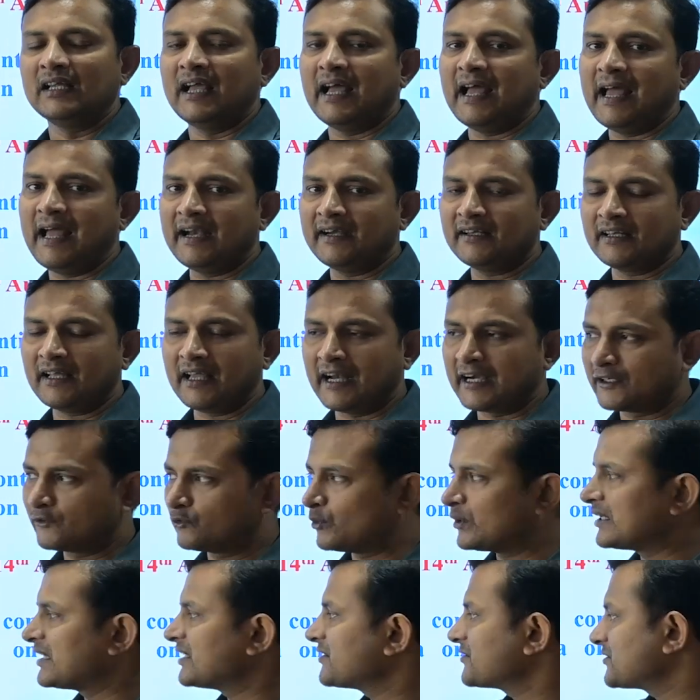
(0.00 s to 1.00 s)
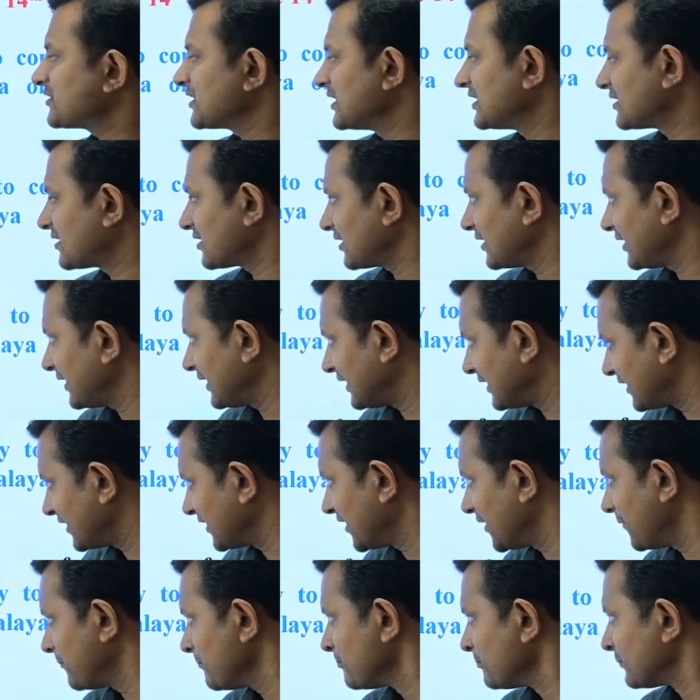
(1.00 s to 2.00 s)
and adjoining Central
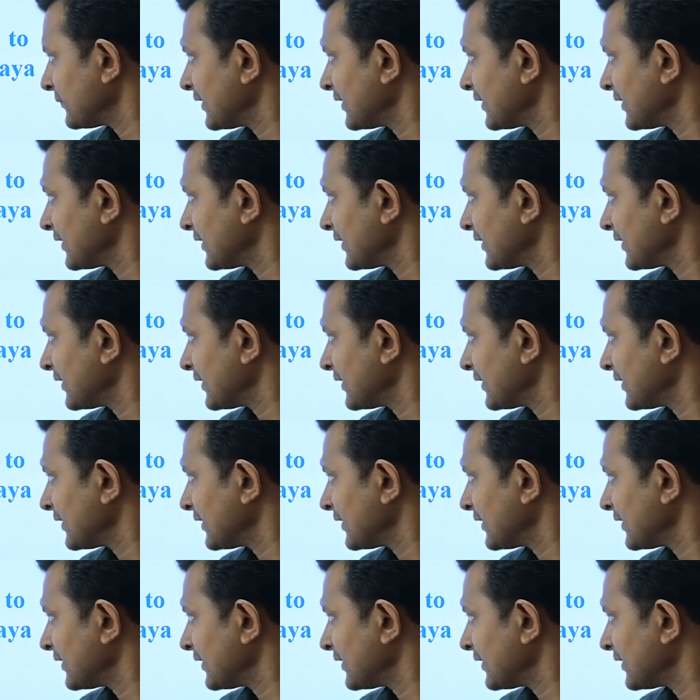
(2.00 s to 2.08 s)
India.